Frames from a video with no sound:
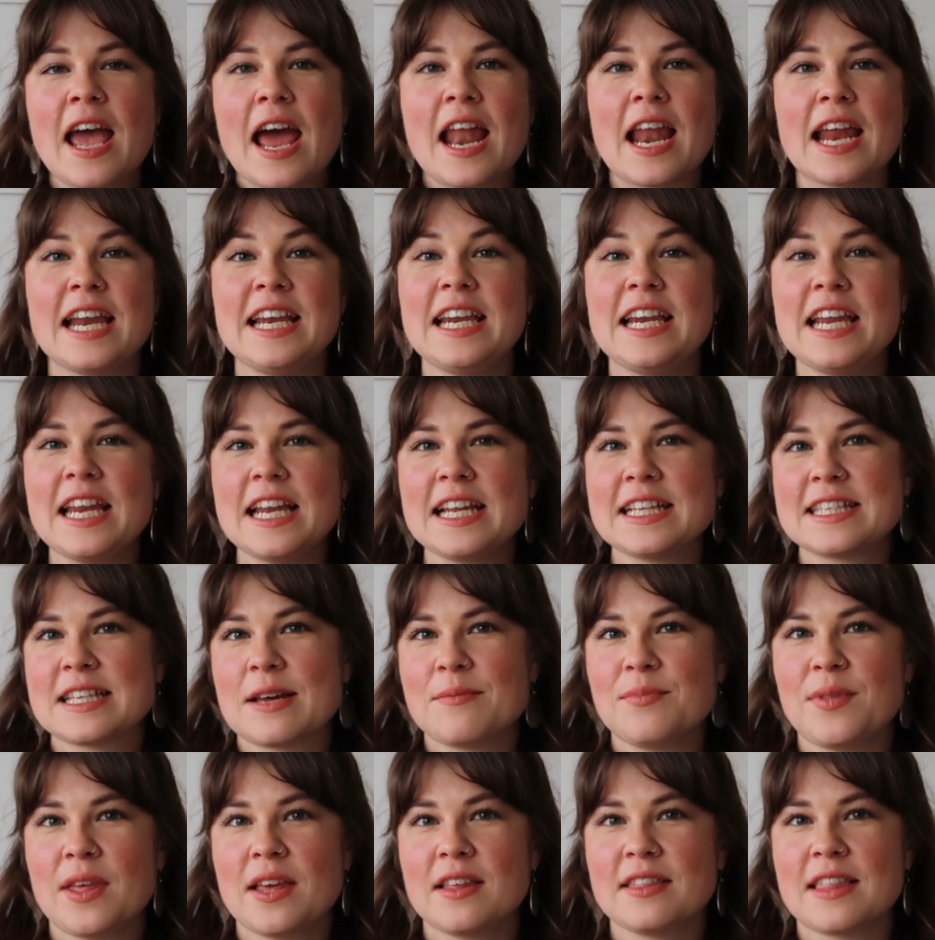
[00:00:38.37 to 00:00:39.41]
and I needed
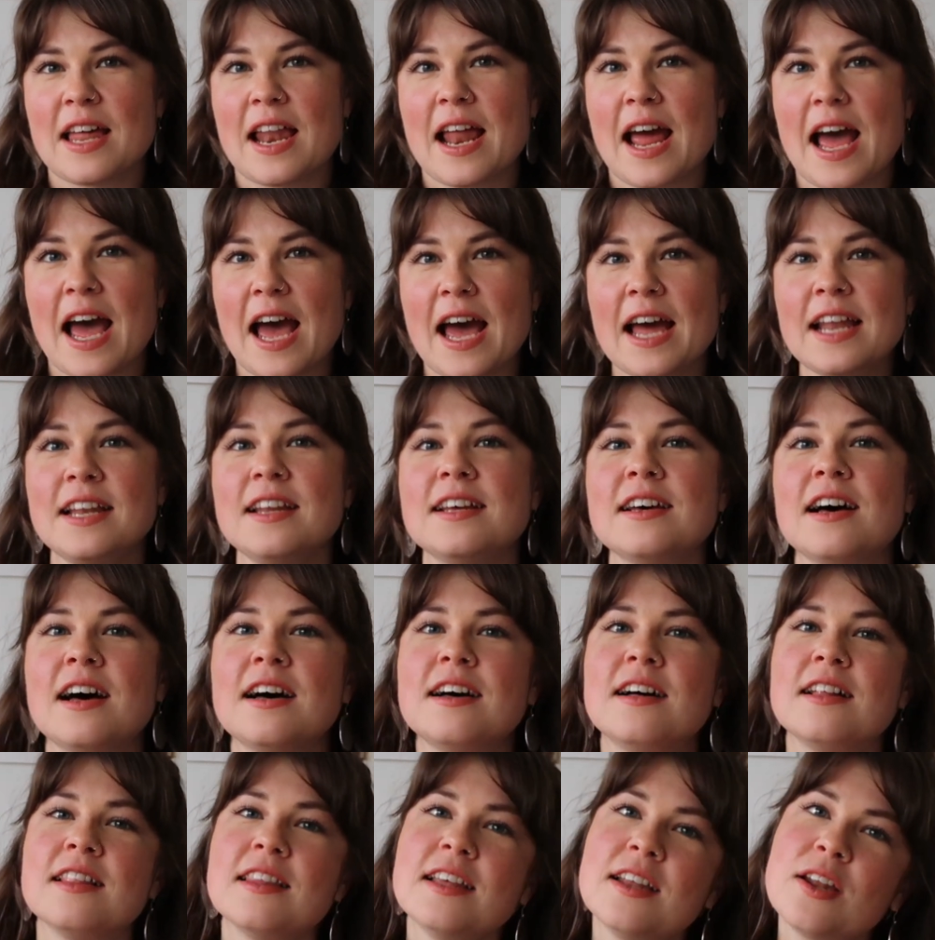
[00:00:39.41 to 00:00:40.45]
something that had
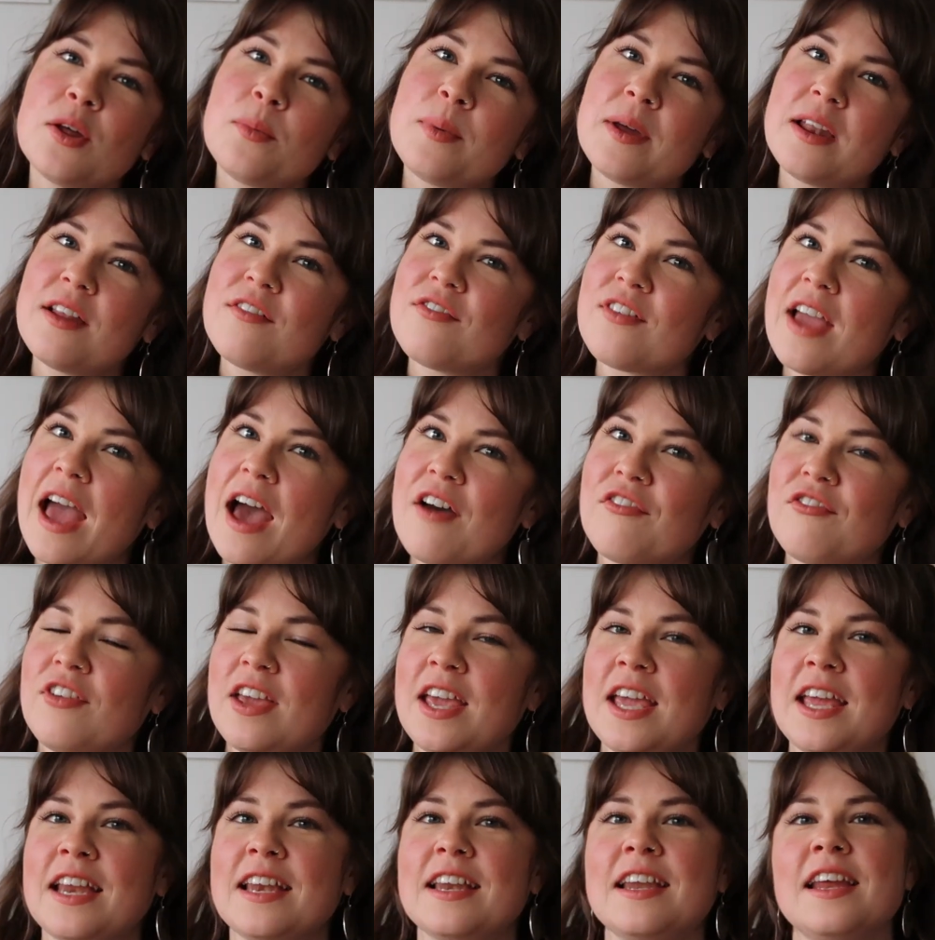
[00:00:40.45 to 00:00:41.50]
a little bit of
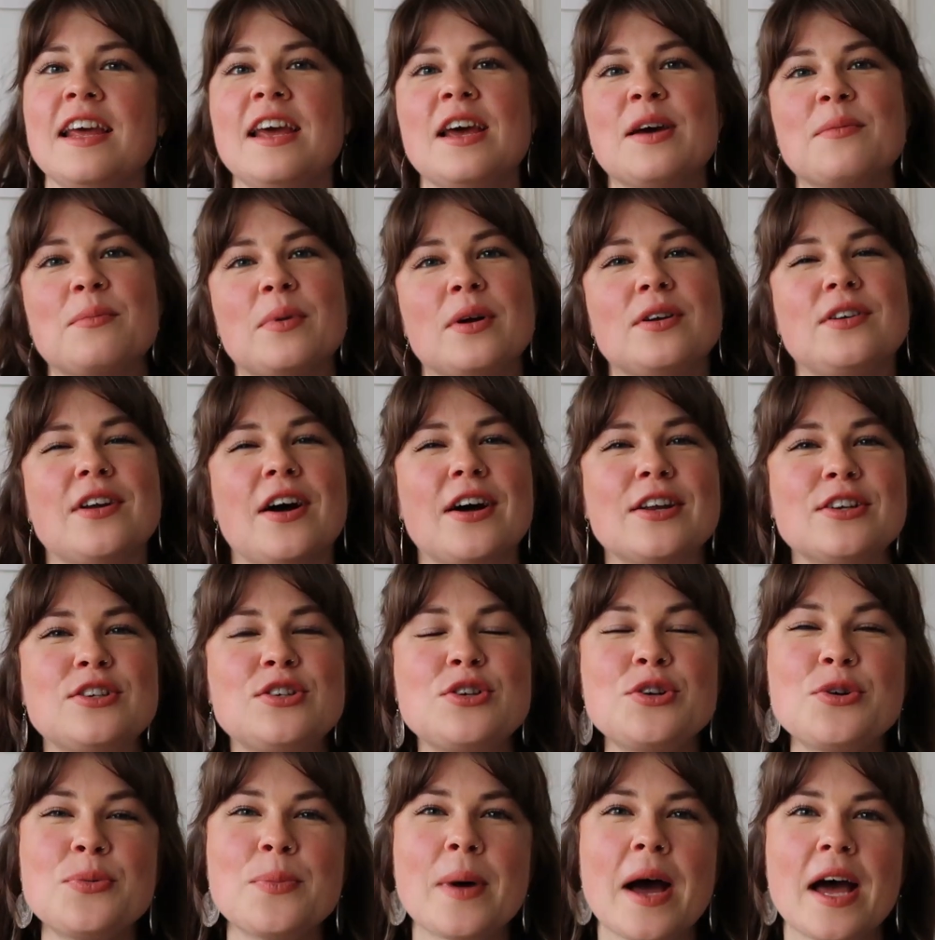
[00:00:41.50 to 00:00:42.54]
caffeine but not
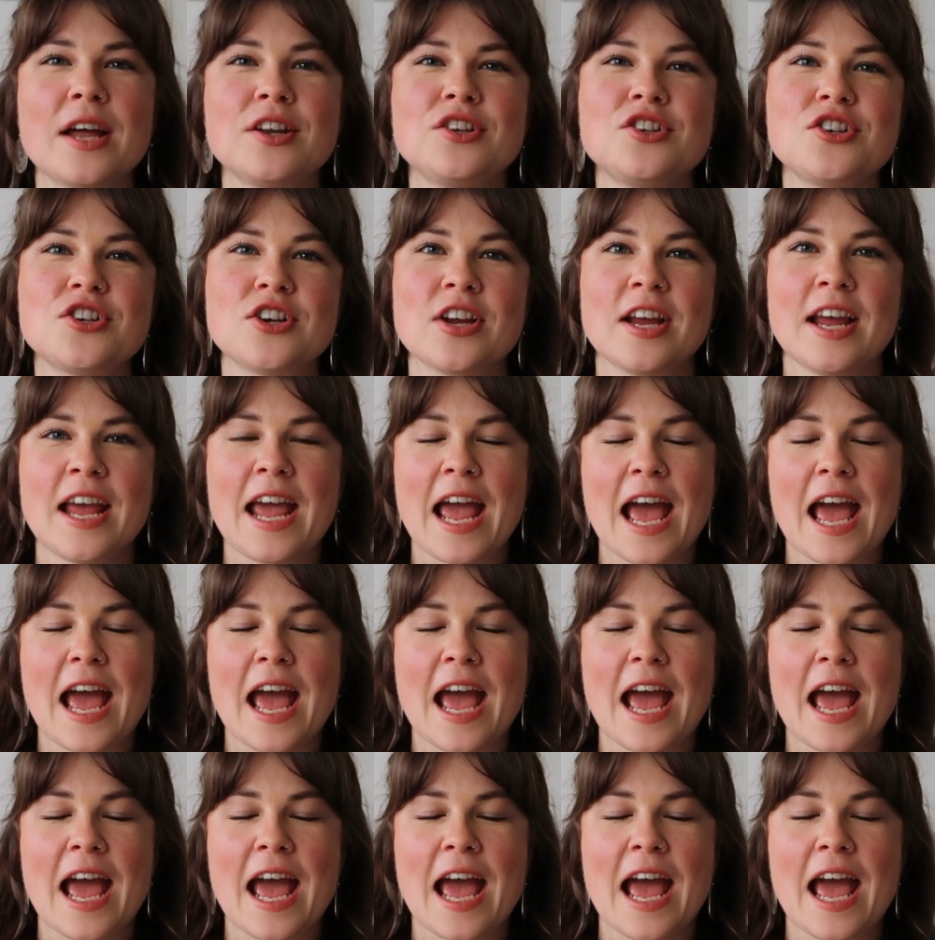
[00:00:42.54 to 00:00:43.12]
too much,